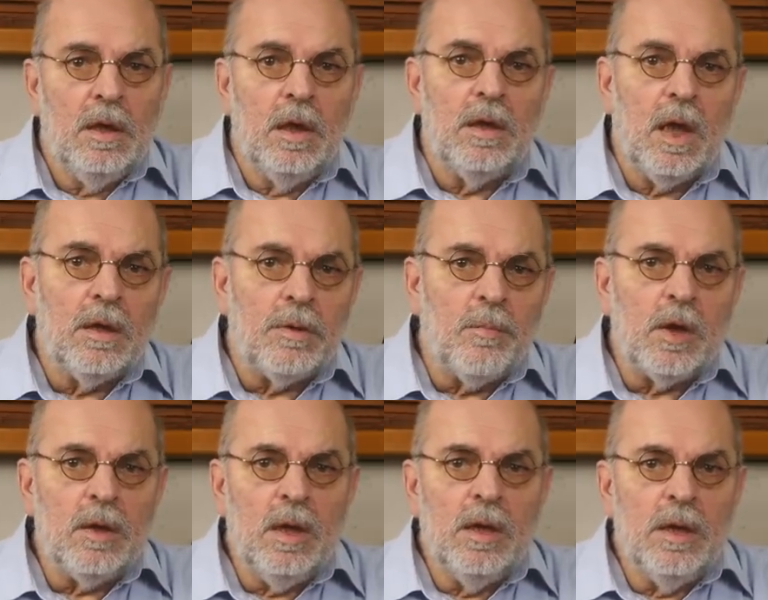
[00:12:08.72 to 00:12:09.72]
Another
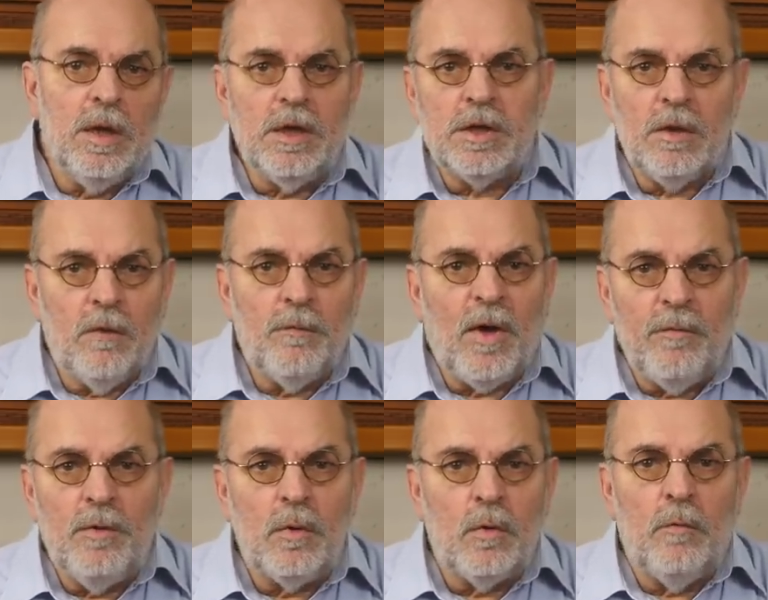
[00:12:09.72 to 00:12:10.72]
one is
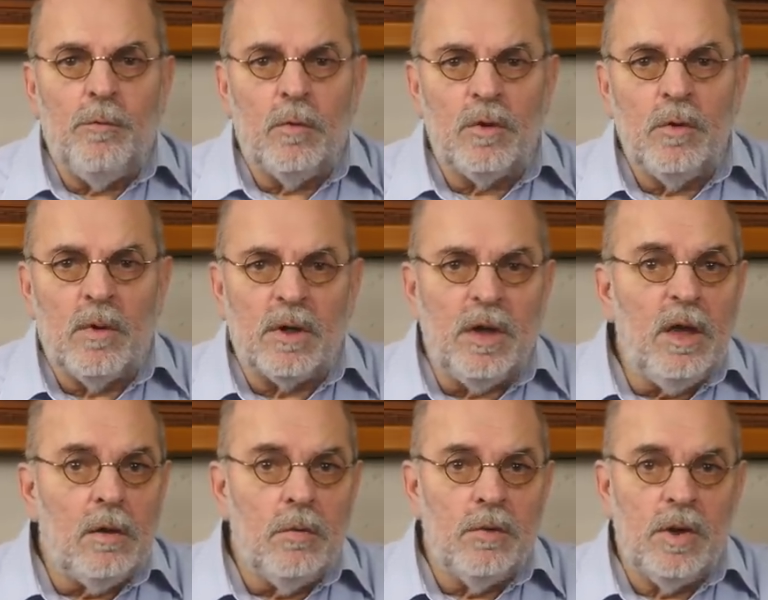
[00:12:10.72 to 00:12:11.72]
€5.41
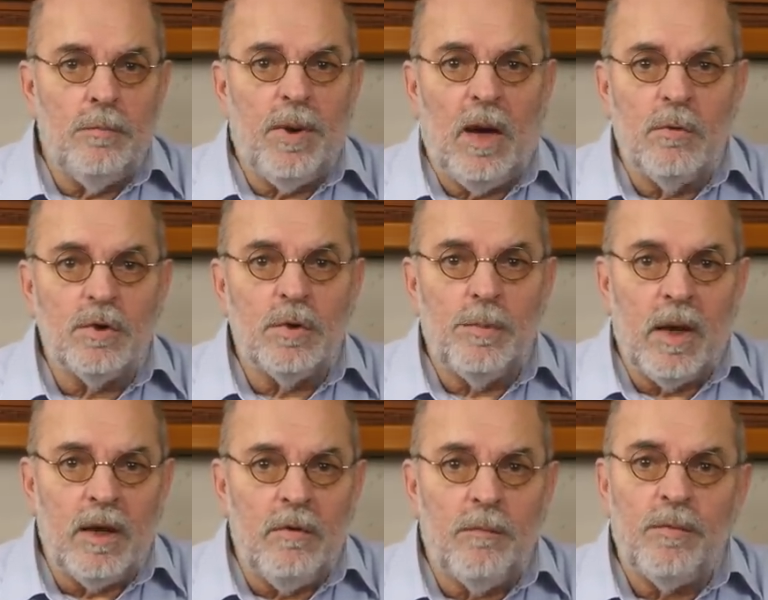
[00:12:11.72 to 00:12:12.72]
including power
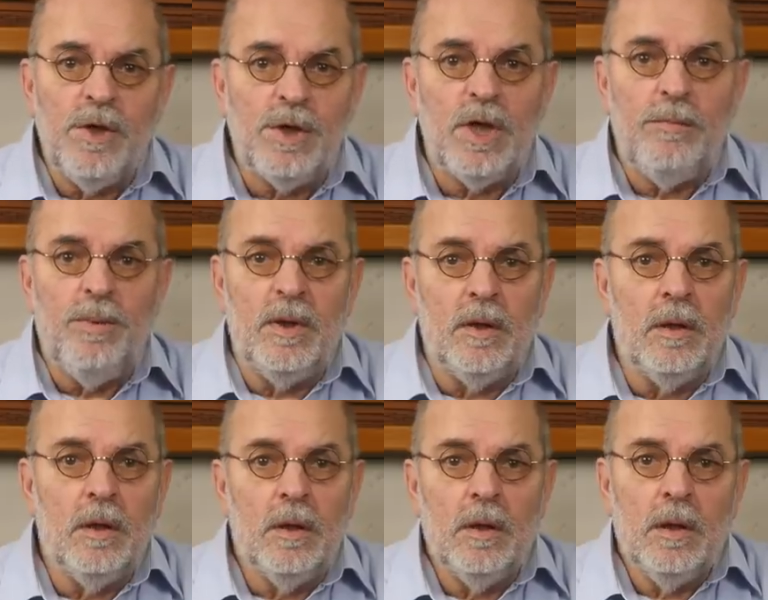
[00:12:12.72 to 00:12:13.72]
supply and free shipping.
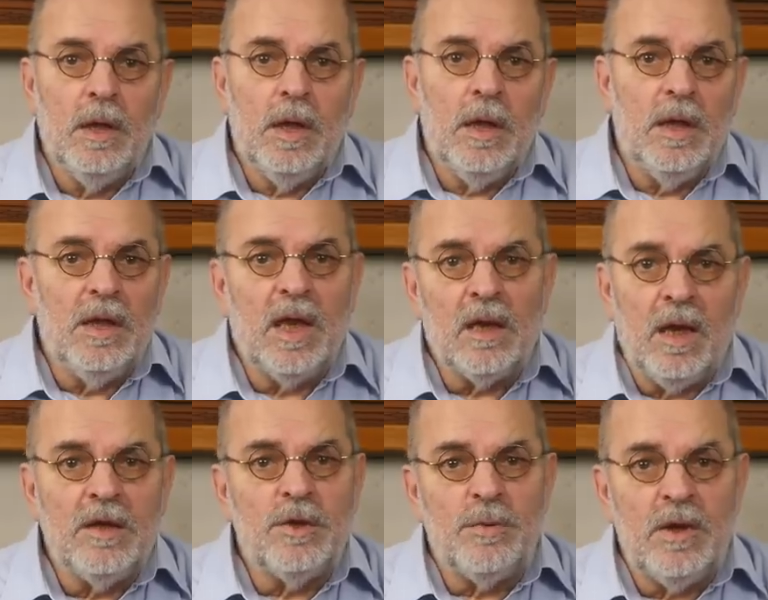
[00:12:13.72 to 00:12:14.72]
In that
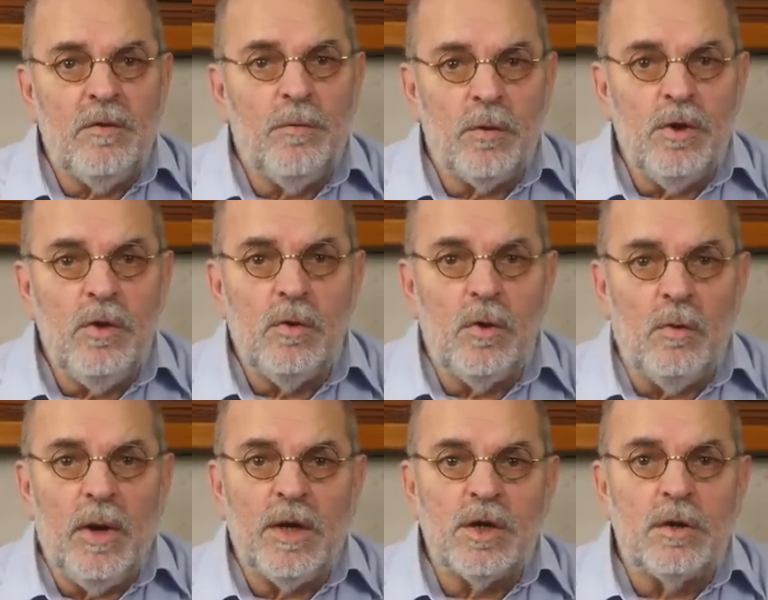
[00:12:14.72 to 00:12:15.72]
light 24
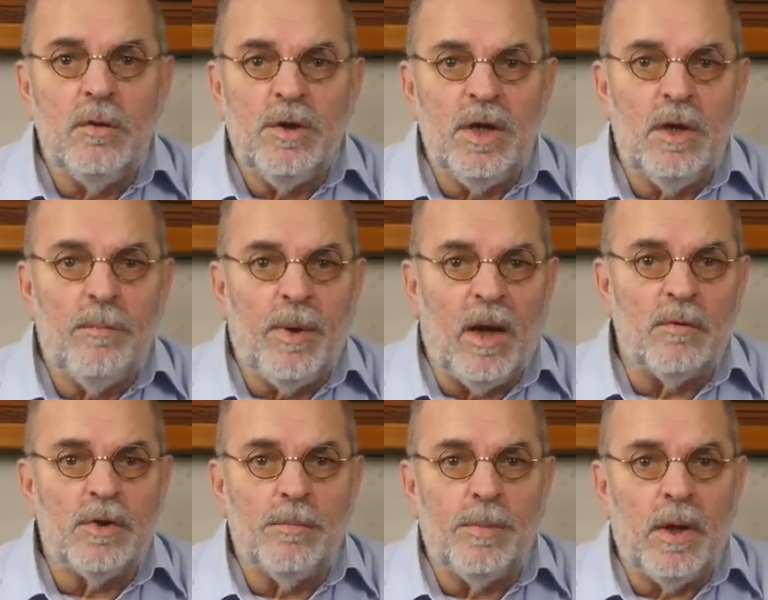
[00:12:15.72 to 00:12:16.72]
euro excluding the
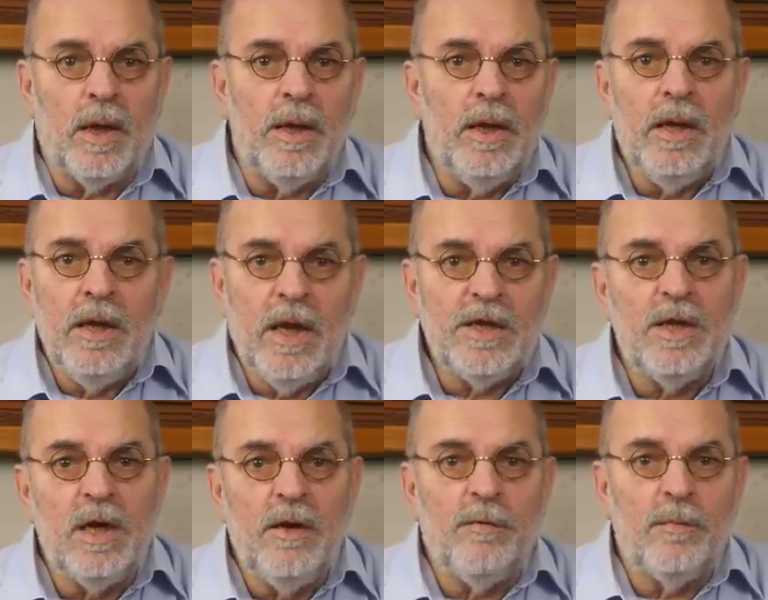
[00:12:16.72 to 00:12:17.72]
power supply as
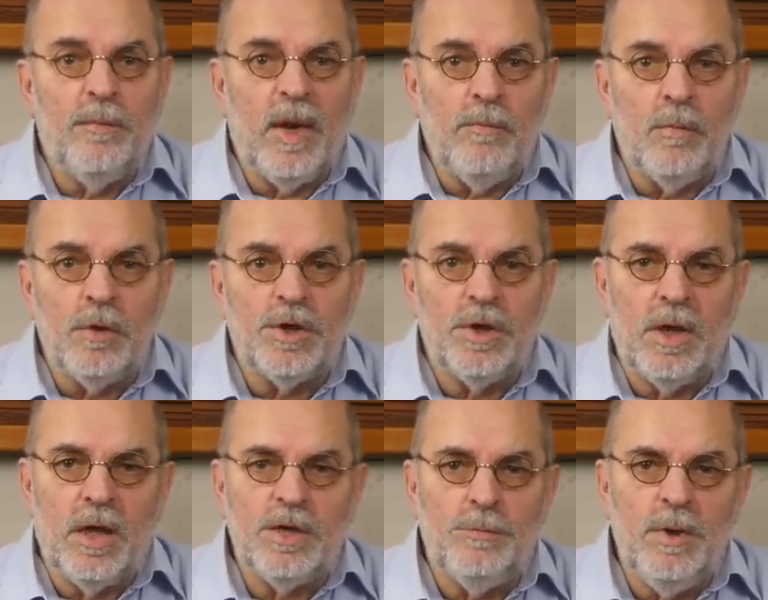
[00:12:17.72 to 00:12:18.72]
delivered by
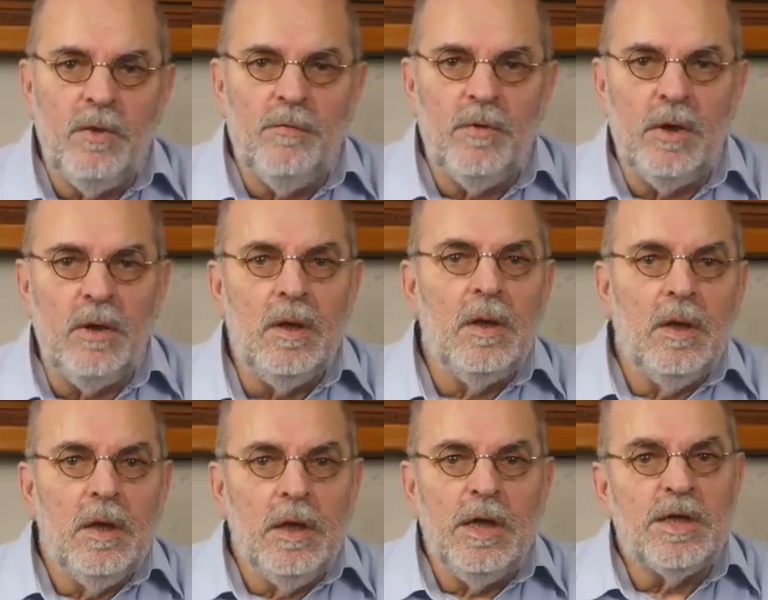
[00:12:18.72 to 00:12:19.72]
Merchannice BV
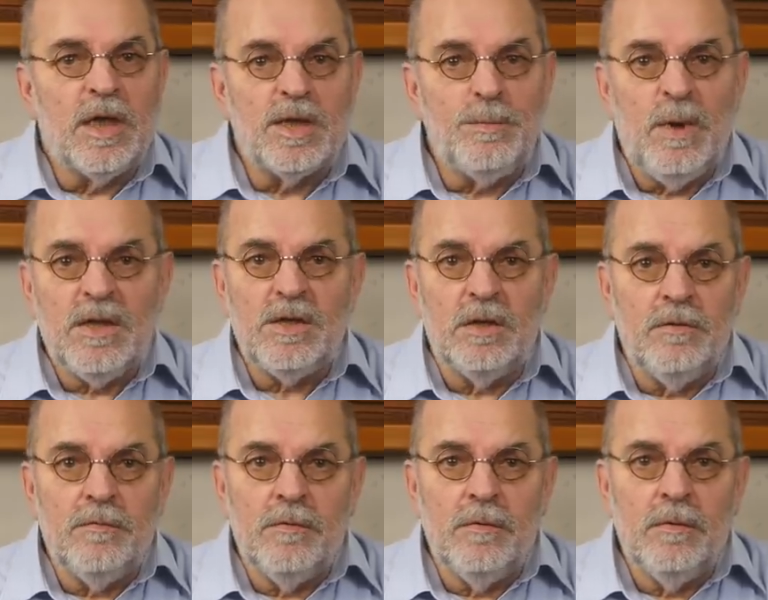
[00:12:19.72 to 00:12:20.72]
is
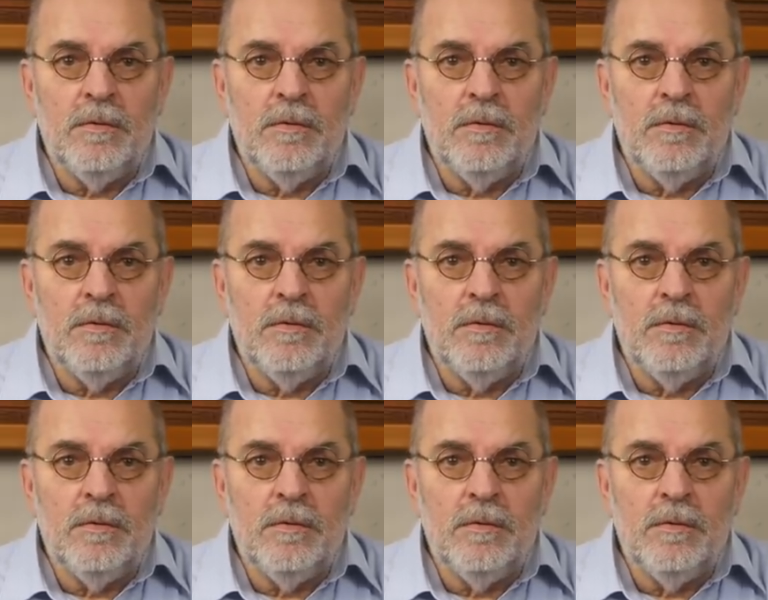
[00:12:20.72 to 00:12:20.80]
expensive.